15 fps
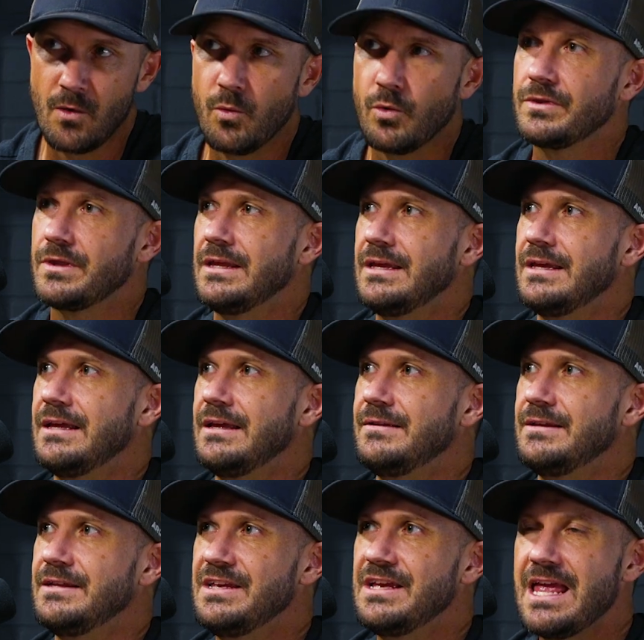Well,
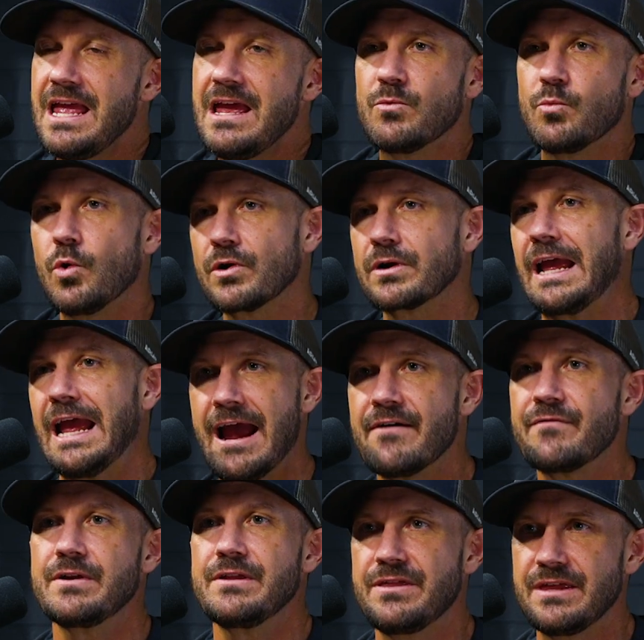you can't work
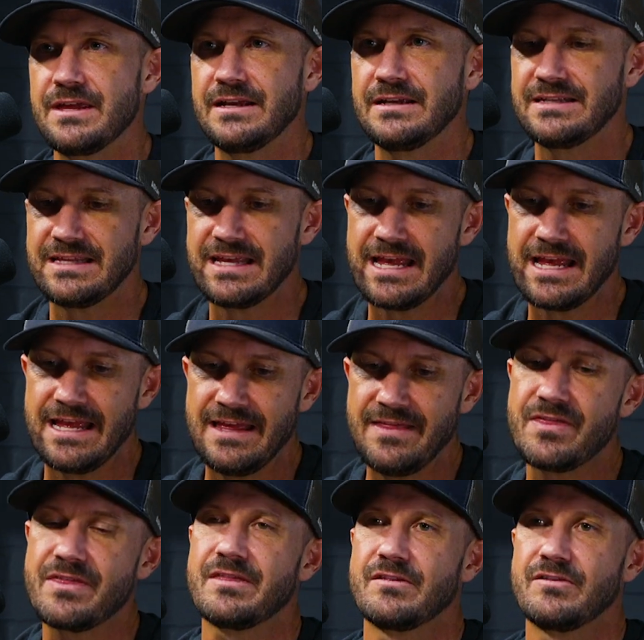everything to the
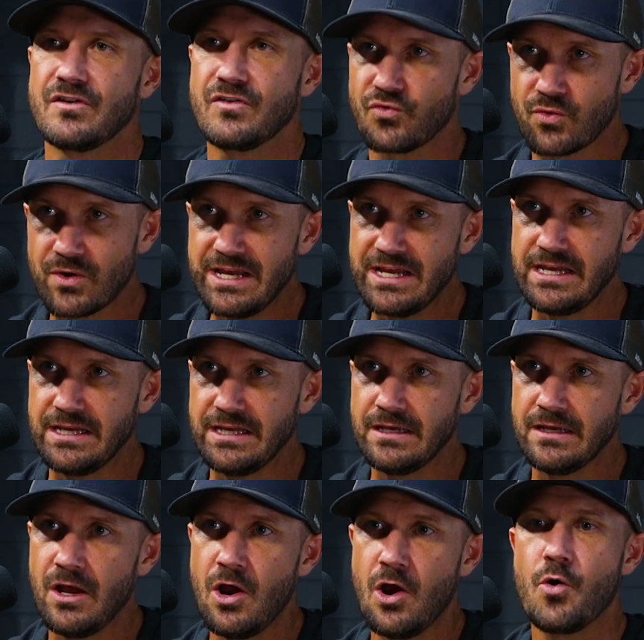nth
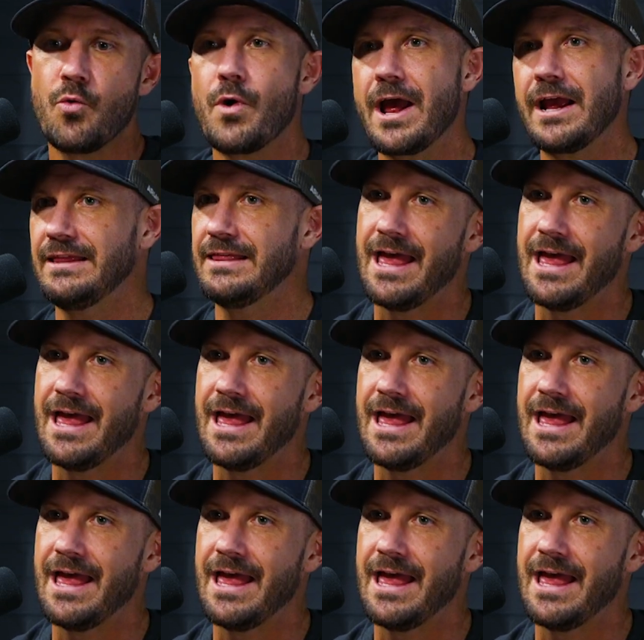degree right